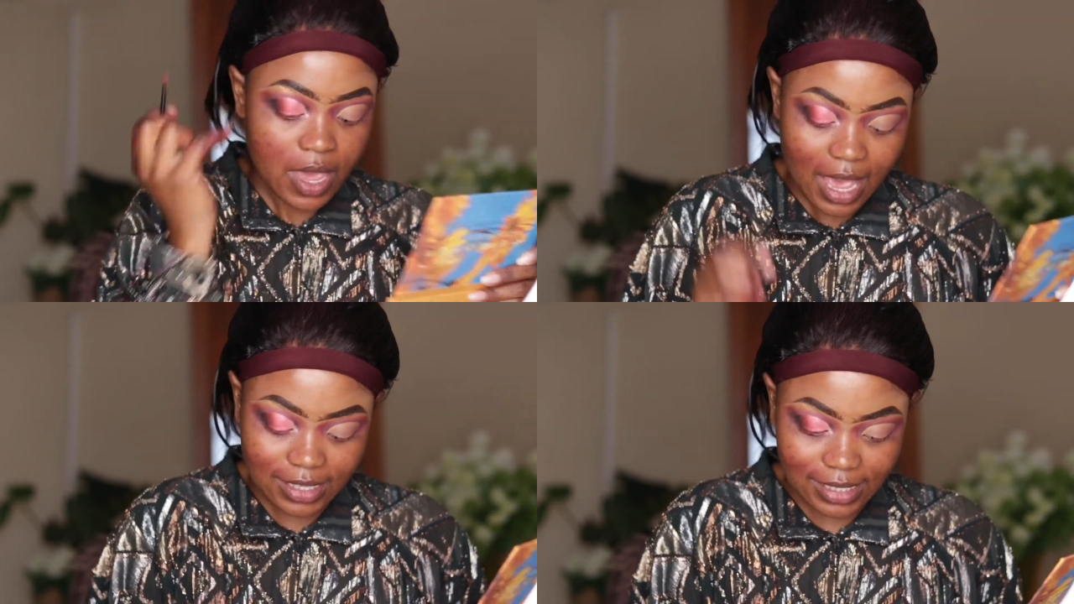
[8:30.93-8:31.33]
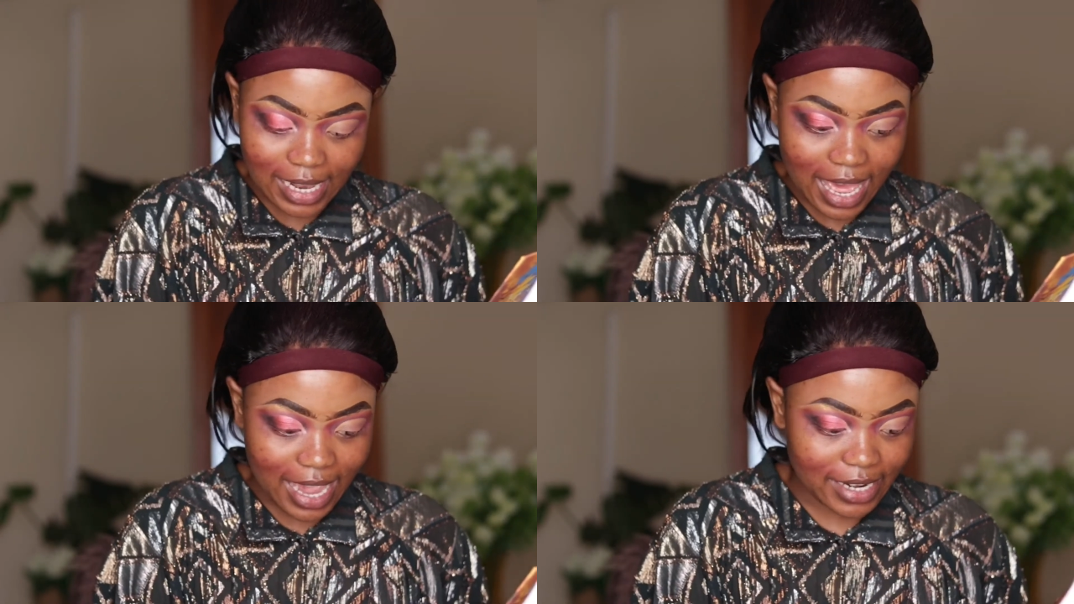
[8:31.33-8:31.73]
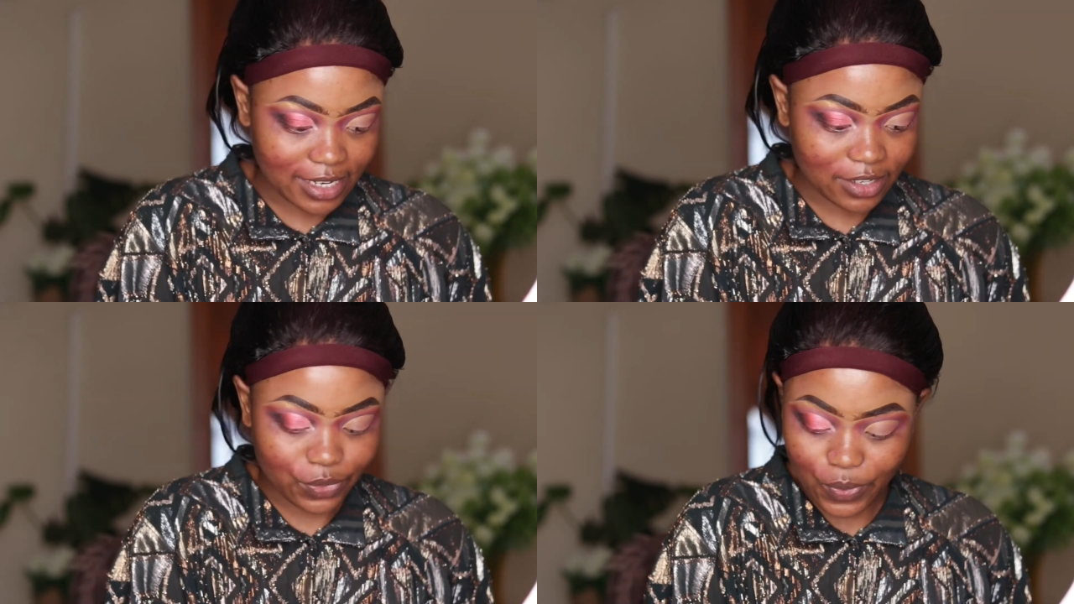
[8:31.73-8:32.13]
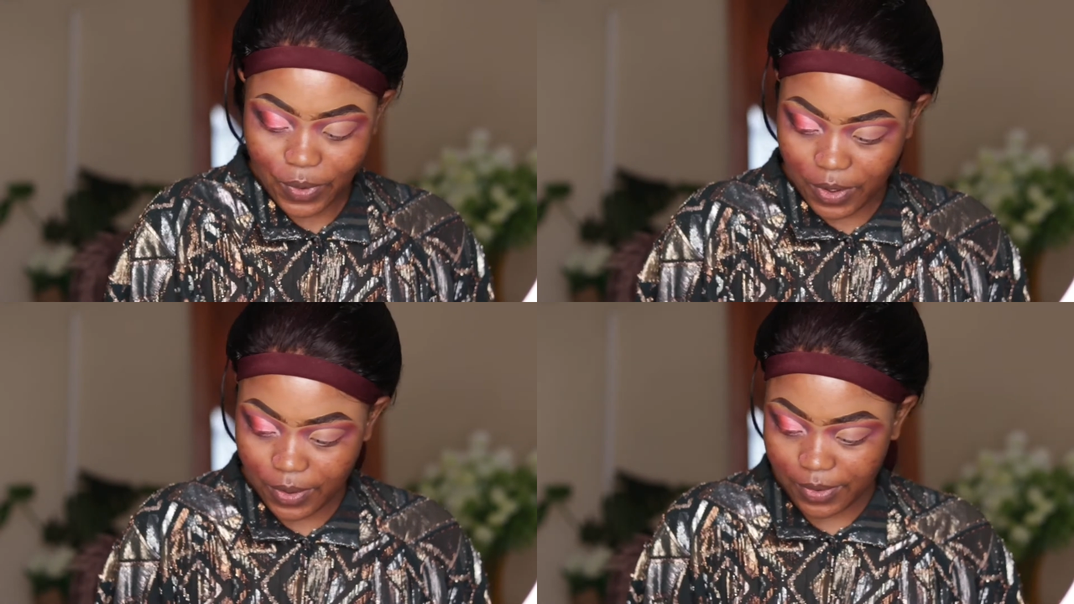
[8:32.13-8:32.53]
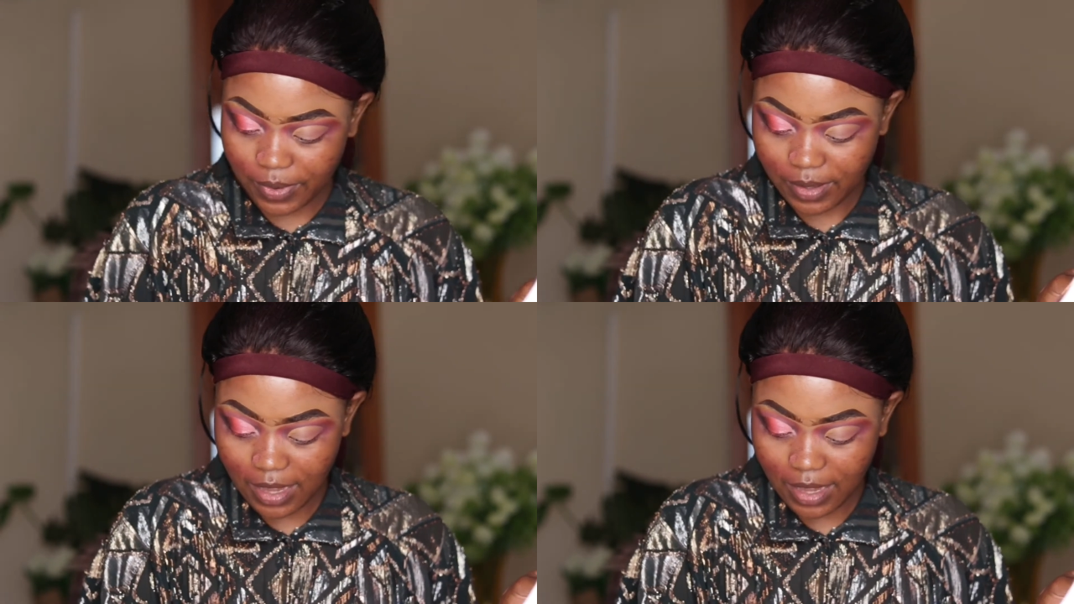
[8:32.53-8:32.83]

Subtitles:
as a line as well.